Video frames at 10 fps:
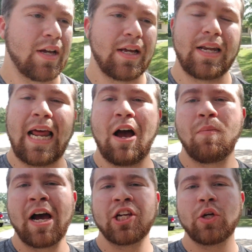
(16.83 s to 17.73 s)
Now
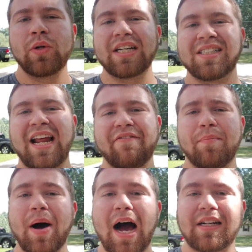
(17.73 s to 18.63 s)
mind you, it doesn't have a
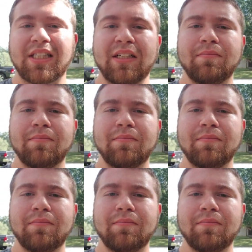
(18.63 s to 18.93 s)
posse,